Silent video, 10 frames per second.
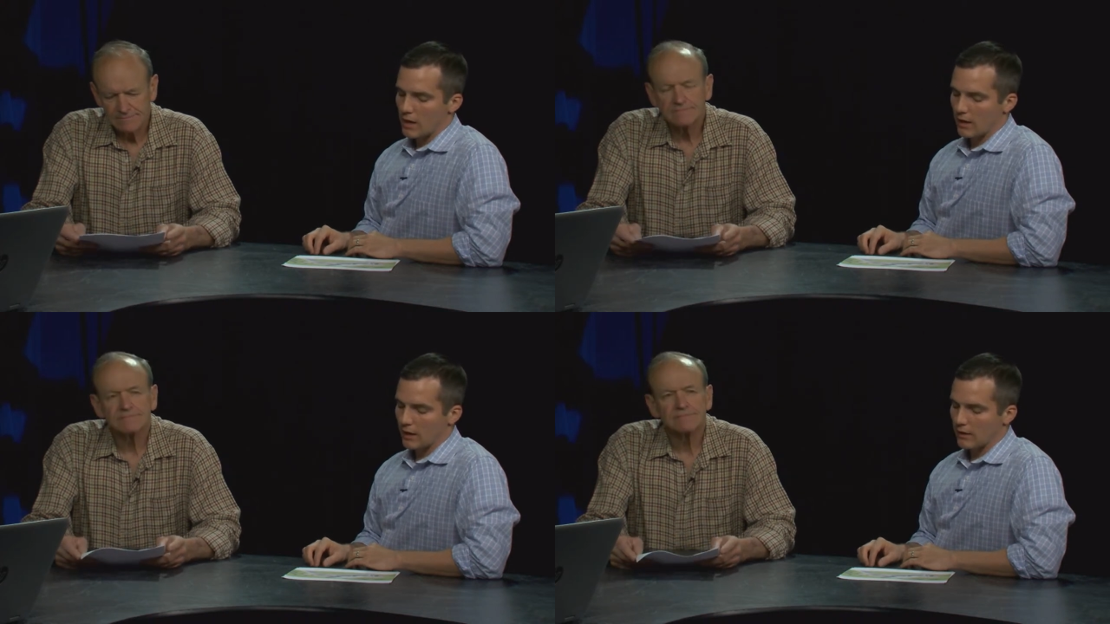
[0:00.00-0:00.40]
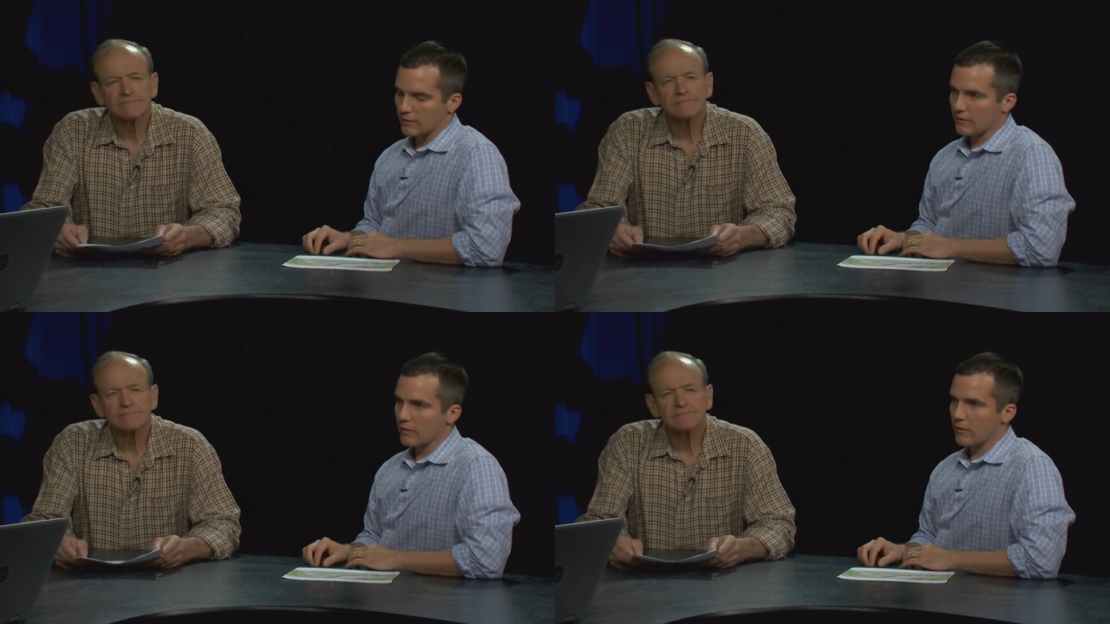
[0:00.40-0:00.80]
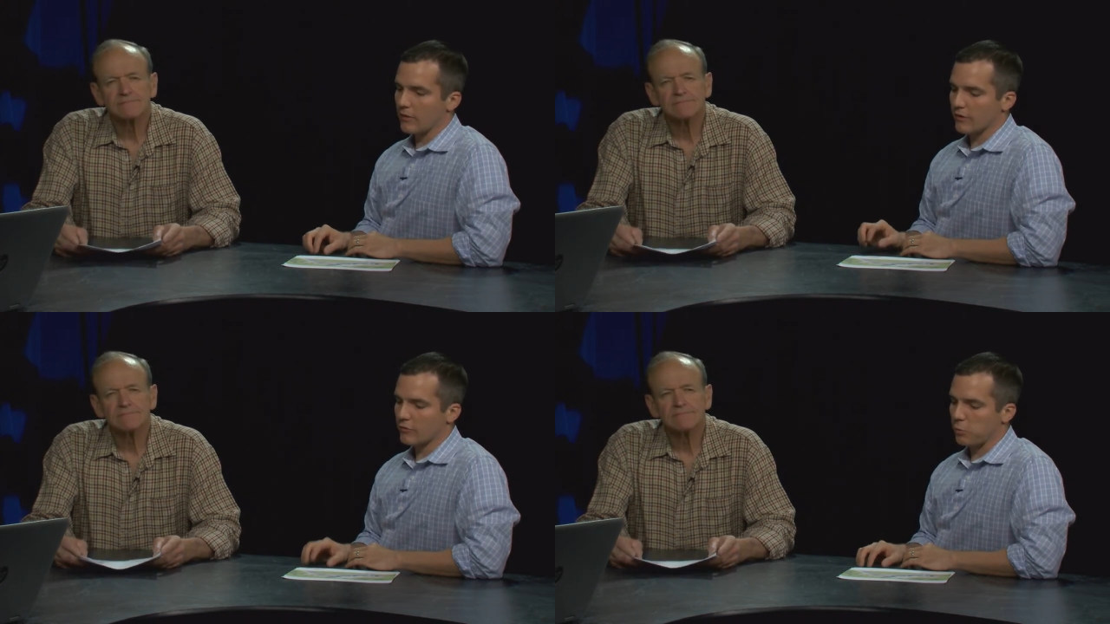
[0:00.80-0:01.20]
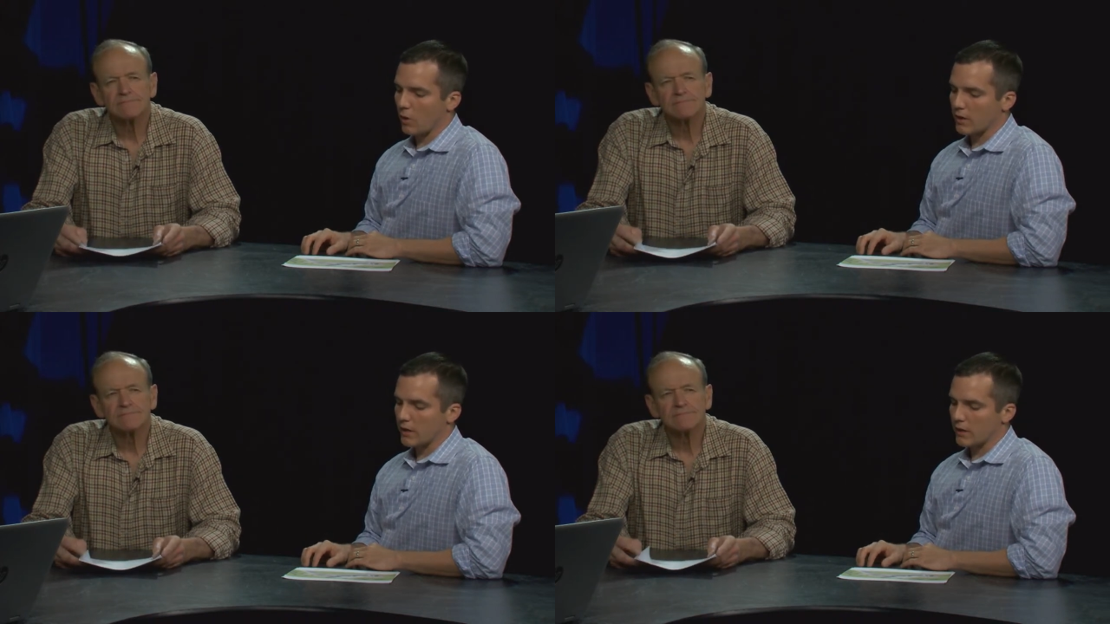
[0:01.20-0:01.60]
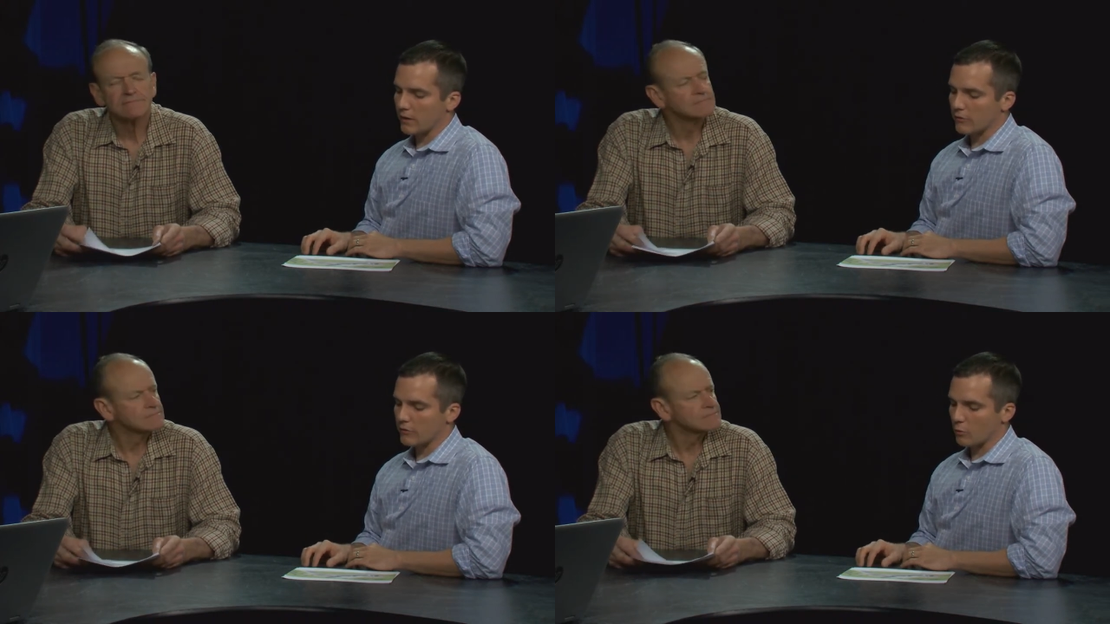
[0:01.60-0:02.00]
Speaker 1: And yeah. this one
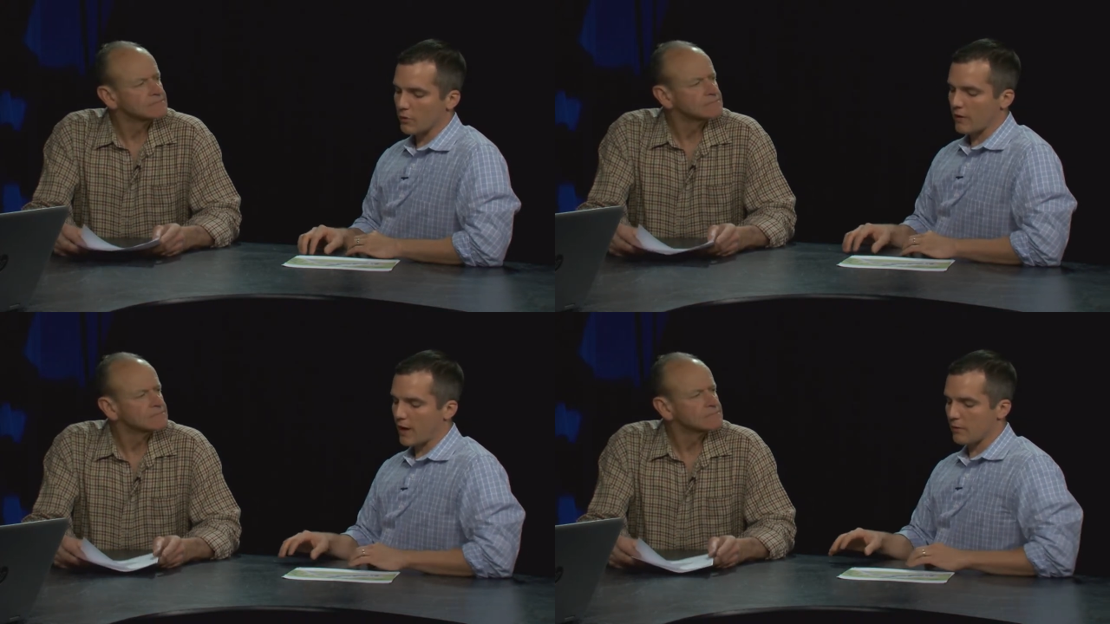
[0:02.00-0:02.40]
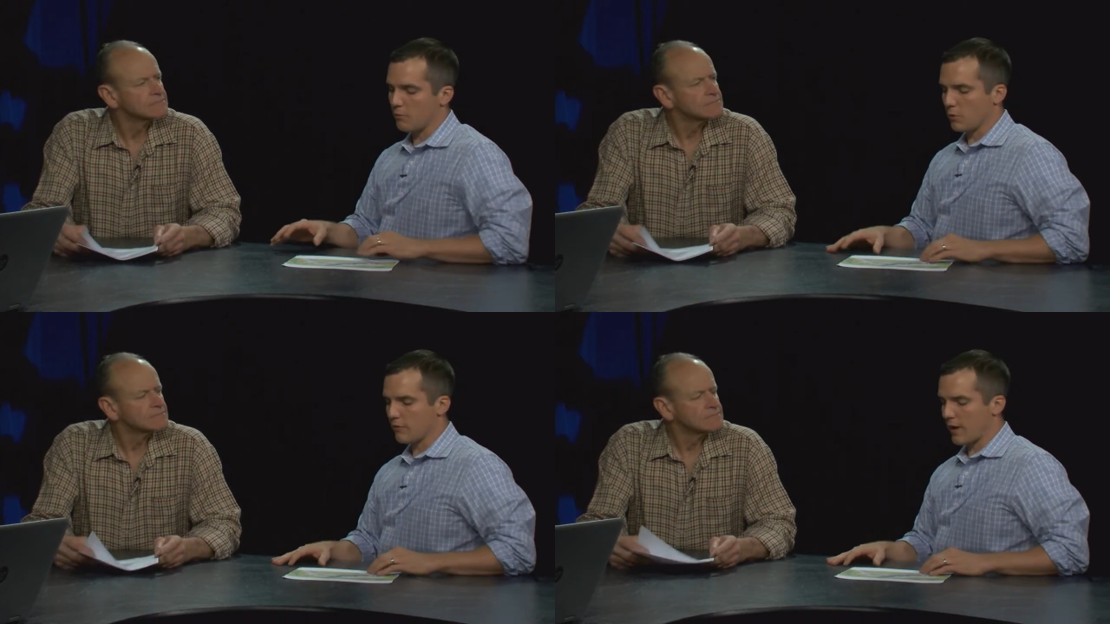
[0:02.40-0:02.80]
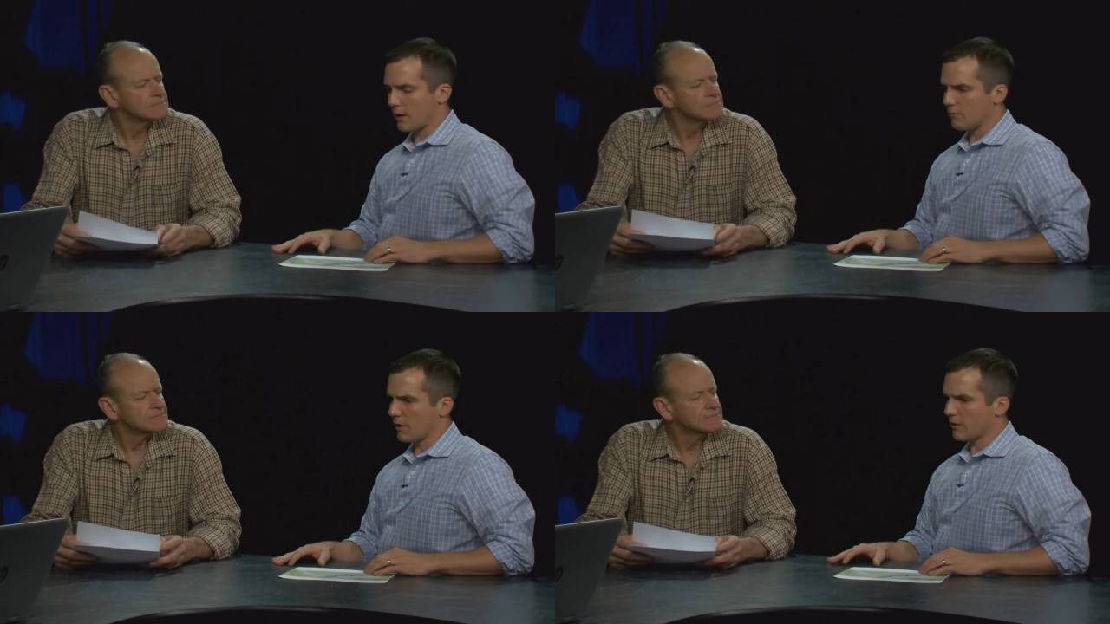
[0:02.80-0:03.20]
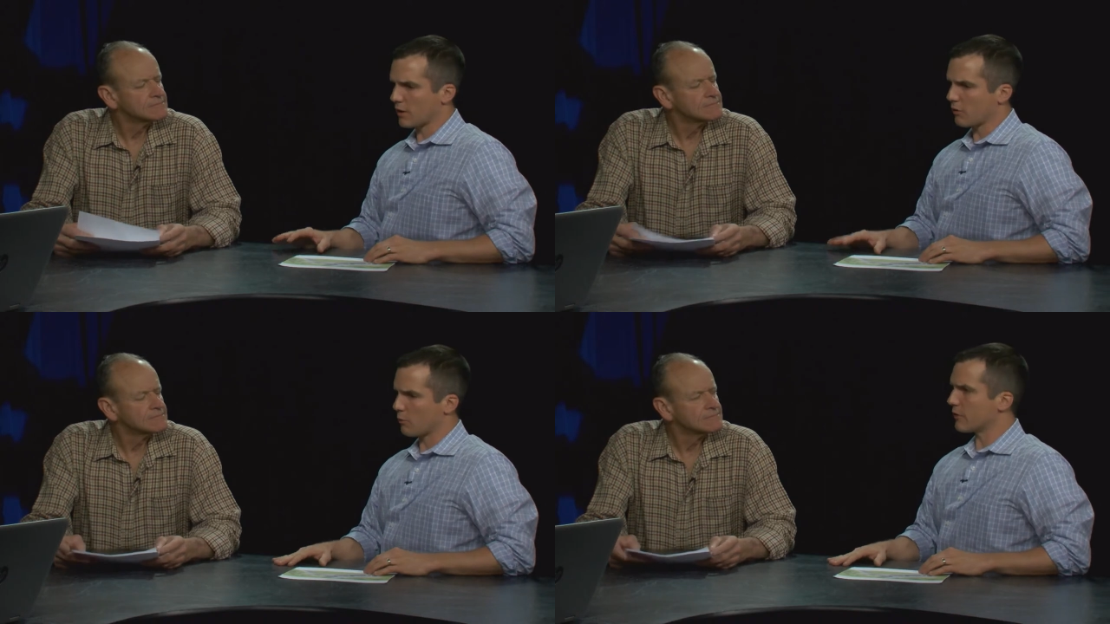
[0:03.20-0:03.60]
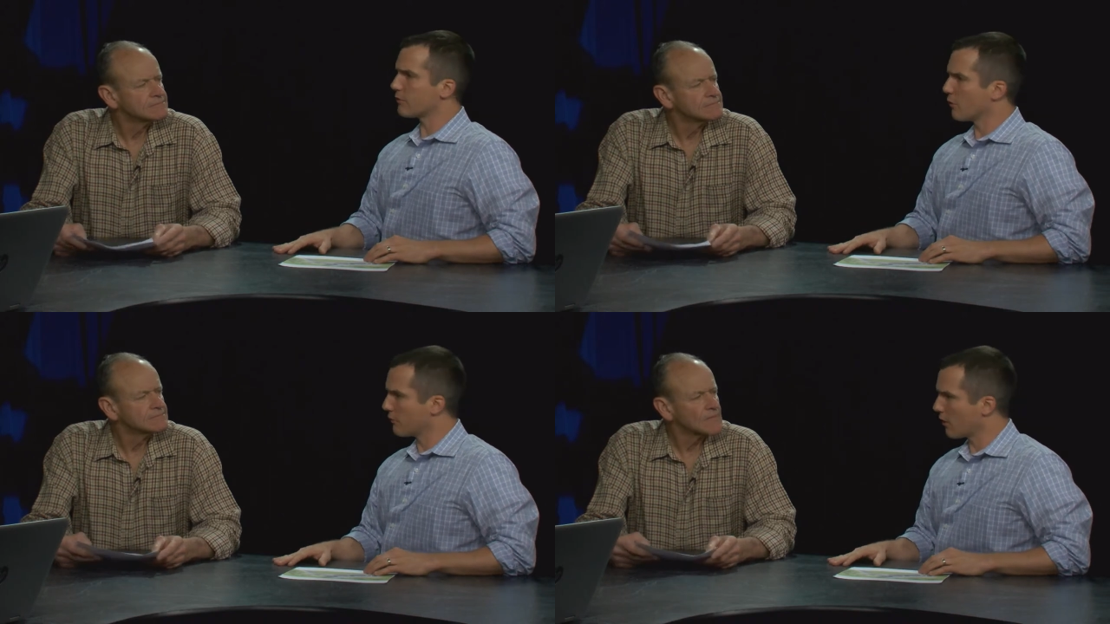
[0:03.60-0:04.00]
is so we've had we've had I think three
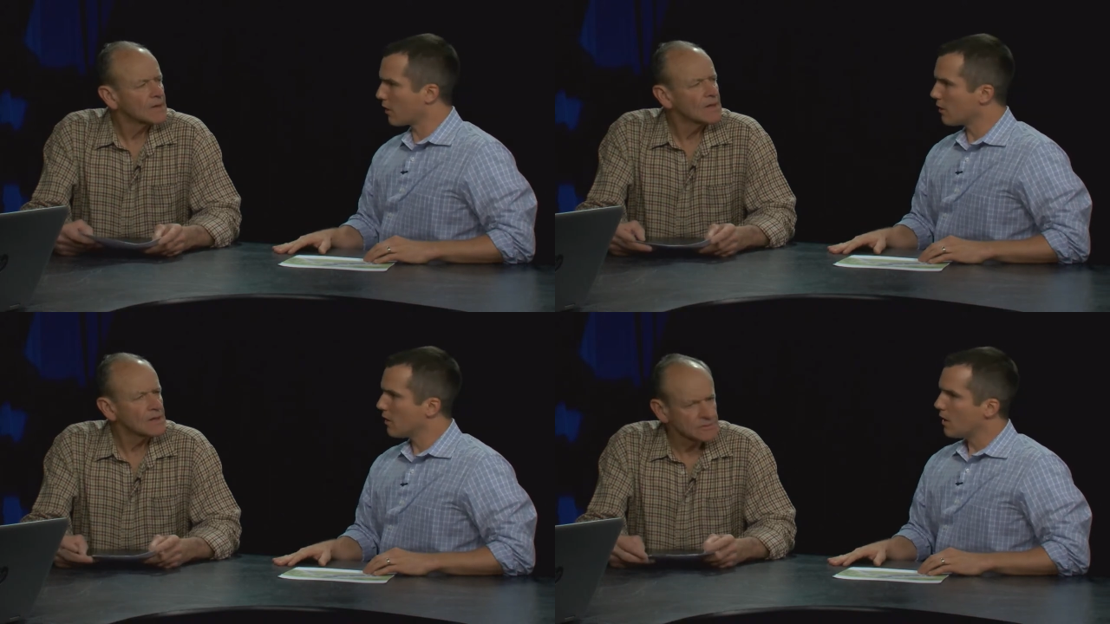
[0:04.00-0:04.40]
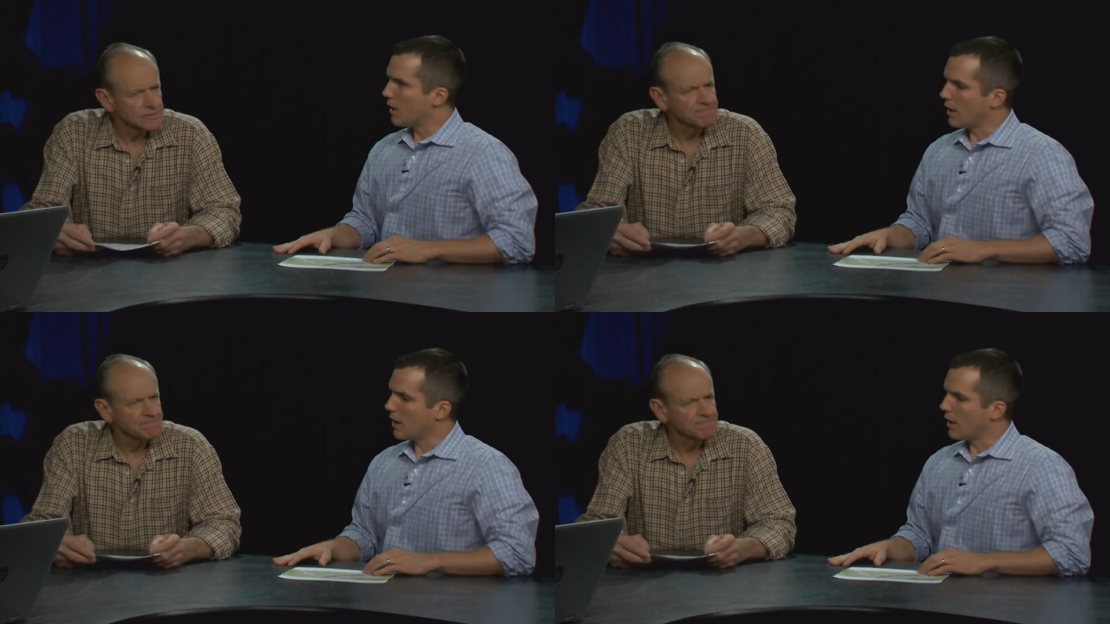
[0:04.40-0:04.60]
so far. Yes.